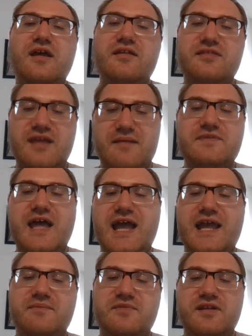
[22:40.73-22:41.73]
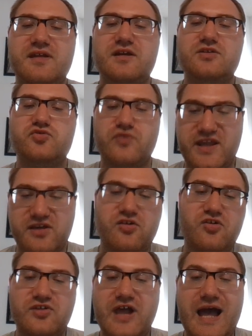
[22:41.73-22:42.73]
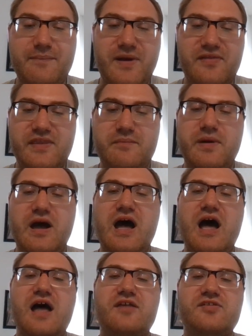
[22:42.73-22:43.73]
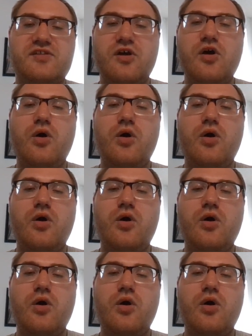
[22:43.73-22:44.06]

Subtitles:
sometimes drinkers hop on the bus